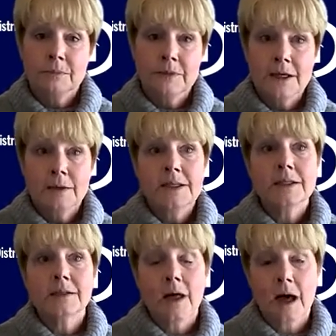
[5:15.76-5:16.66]
there is a
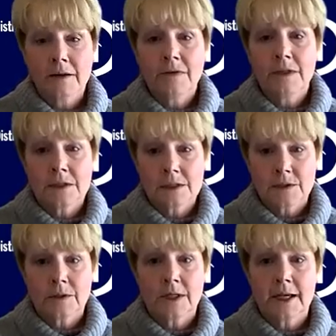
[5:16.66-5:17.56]
lot of
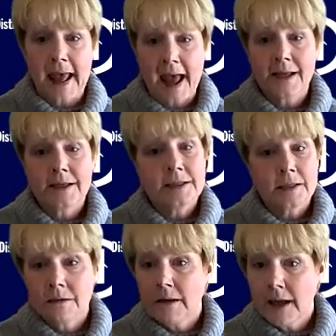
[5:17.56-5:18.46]
concern and angst
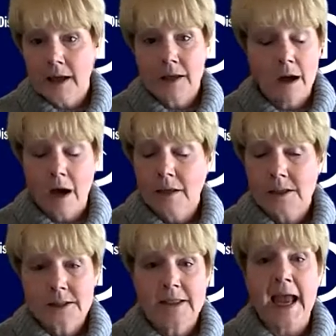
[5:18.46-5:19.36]
and
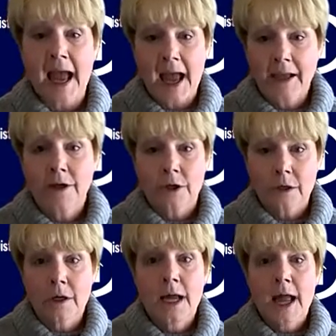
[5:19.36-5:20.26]
honestly
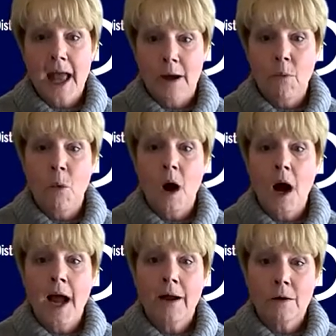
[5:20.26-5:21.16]
anger at
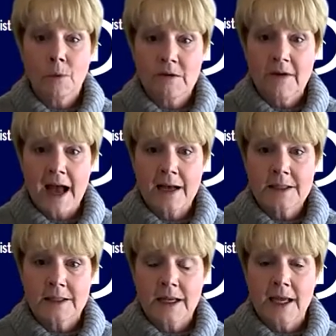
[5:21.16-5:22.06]
why are we
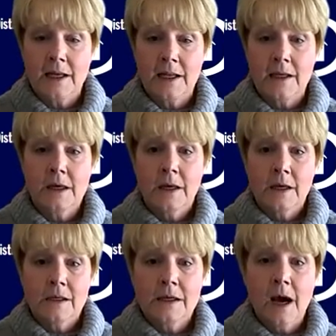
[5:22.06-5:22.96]
vaccinating
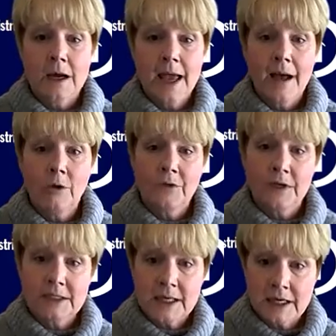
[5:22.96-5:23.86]
young, healthy
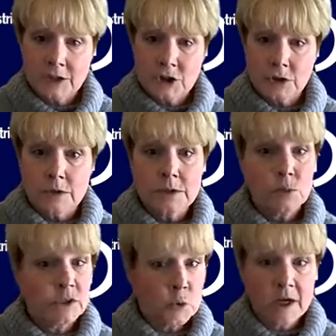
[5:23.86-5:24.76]
teachers,
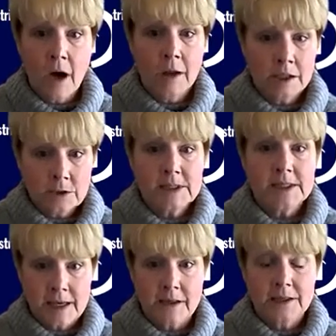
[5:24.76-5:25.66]
which we all
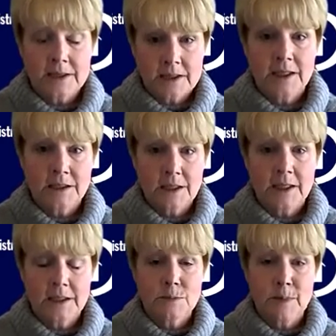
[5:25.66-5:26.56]
understand it's to get the
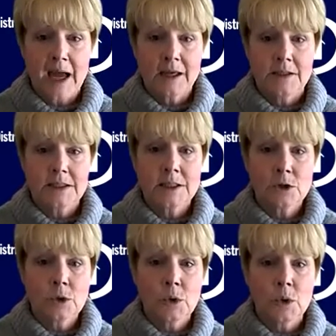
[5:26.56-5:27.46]
kids back in
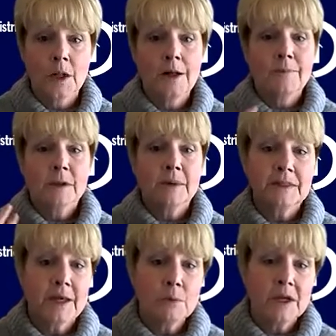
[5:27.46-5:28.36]
school, but
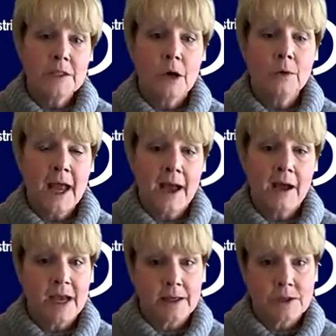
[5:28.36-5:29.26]
then we don't have
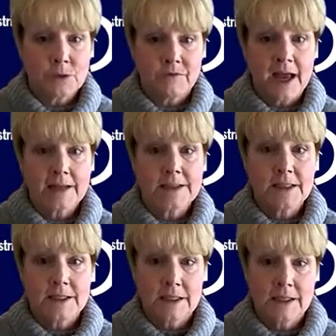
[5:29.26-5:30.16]
extra
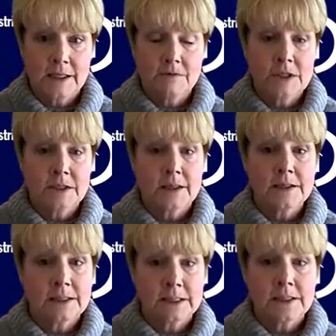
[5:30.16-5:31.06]
vaccine to give to the
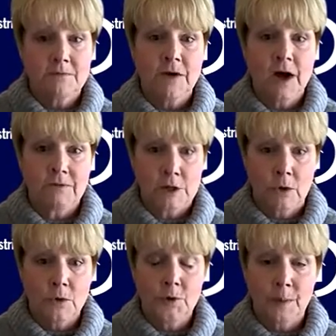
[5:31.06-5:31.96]
65 and
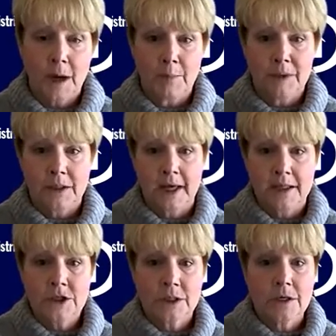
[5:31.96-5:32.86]
older
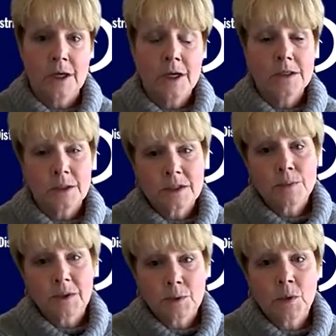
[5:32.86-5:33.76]
population. So it's
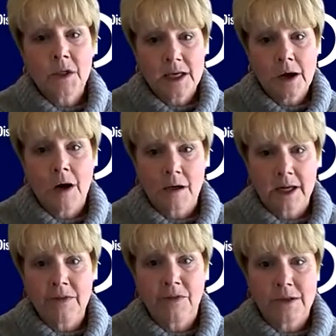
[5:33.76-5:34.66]
been really hard, I
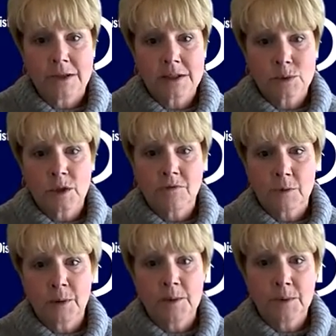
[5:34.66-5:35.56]
think, this week for
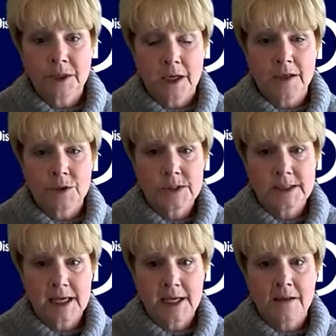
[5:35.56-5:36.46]
people to
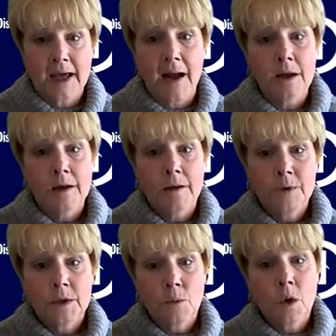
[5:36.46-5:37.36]
understand that.
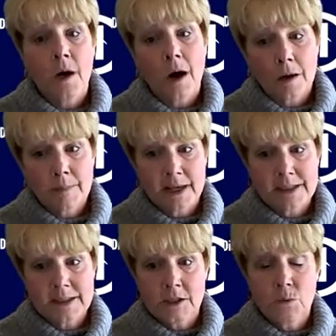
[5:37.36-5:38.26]
What our
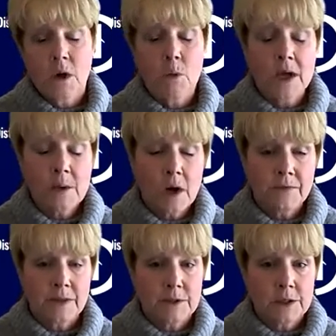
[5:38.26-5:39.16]
message and what we want
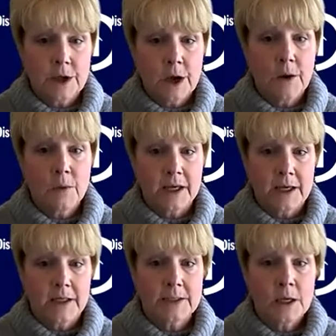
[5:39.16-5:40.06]
them to know
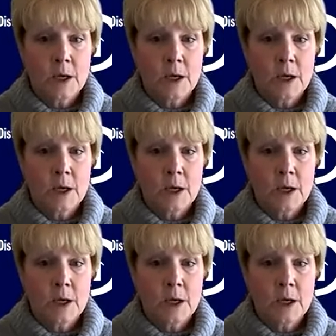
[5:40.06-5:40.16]
is